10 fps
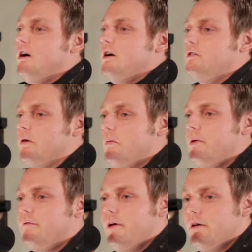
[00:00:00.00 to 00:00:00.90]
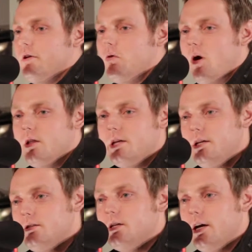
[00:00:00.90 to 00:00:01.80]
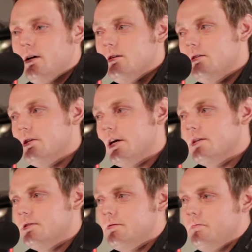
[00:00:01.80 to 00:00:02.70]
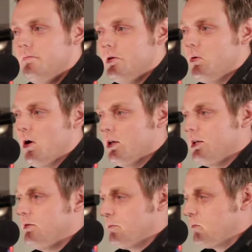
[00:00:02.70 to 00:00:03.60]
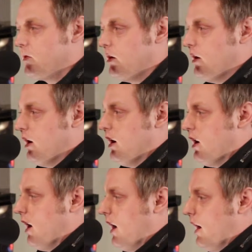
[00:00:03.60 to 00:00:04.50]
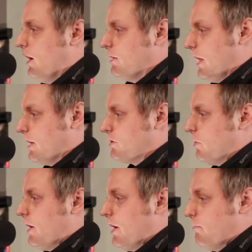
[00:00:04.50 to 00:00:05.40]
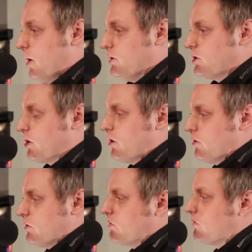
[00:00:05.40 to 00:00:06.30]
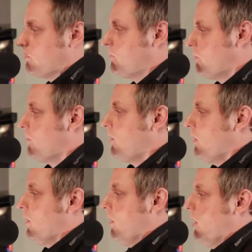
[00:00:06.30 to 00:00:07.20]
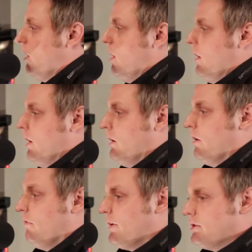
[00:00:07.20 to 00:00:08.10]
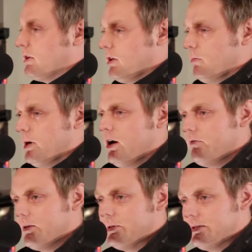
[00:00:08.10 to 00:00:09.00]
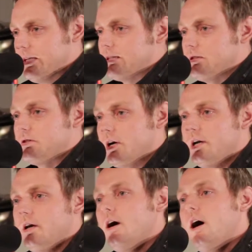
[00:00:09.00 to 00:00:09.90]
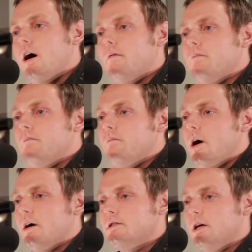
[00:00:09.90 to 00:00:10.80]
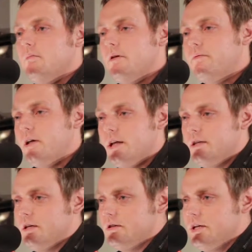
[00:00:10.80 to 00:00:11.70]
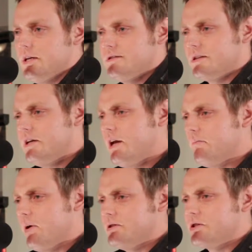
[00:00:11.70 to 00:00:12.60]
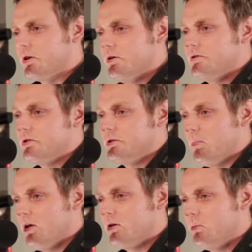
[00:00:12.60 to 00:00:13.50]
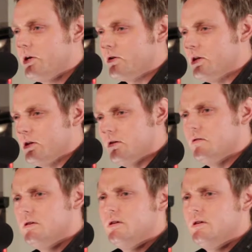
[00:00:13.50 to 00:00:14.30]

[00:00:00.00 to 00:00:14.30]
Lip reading: So I'm a big fan of equality. Yeah, you guys, equality? And that is why I punch girls. You know, if I took a little bit off, that'd be sexist, right? I was telling my friend that the other day, and he's like, you can't punch girls. They're smaller and weaker than you.